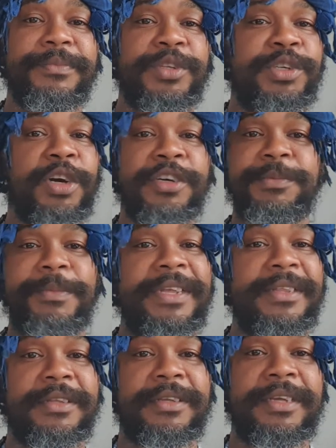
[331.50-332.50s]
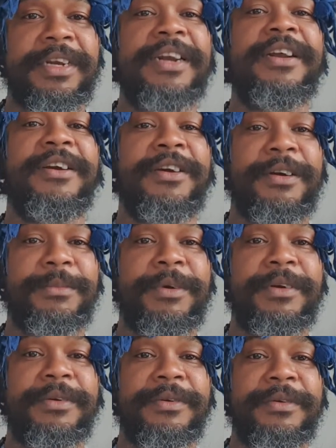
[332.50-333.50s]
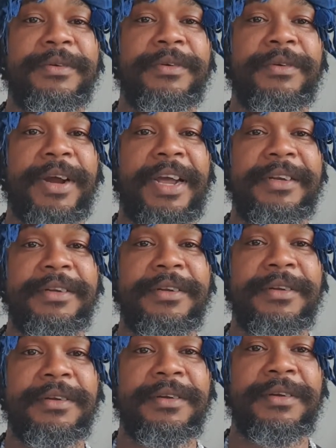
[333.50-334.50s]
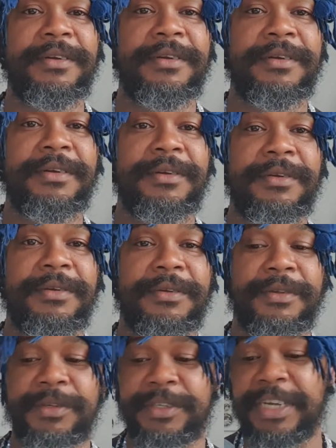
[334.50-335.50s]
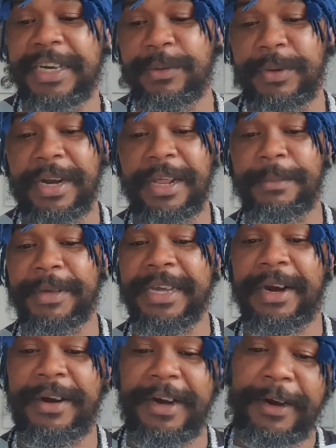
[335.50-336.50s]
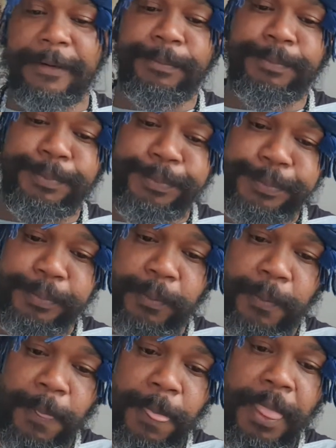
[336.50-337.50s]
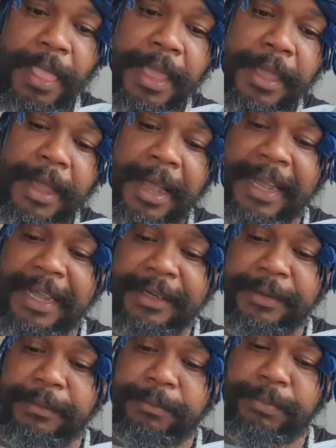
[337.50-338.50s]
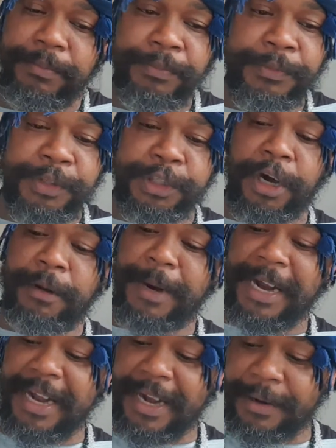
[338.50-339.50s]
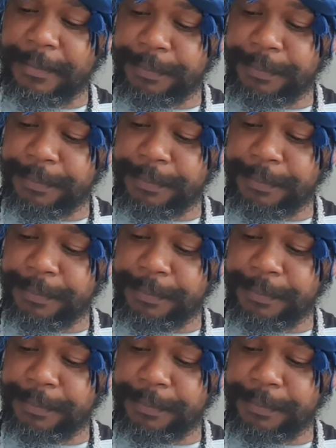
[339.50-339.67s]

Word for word: Judgment in you know, the earth, man. Right? So anyway, let me carry on. I get Jeremiah.